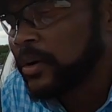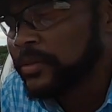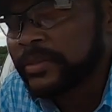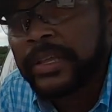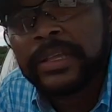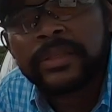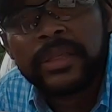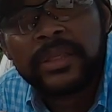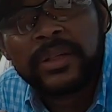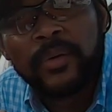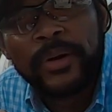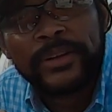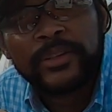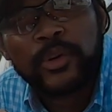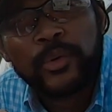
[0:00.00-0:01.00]
or this is
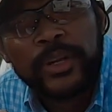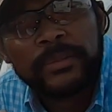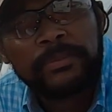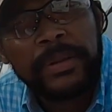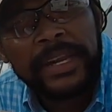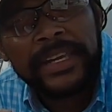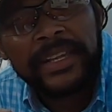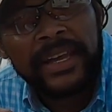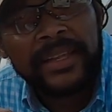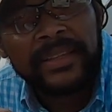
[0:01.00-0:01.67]
going to impede it.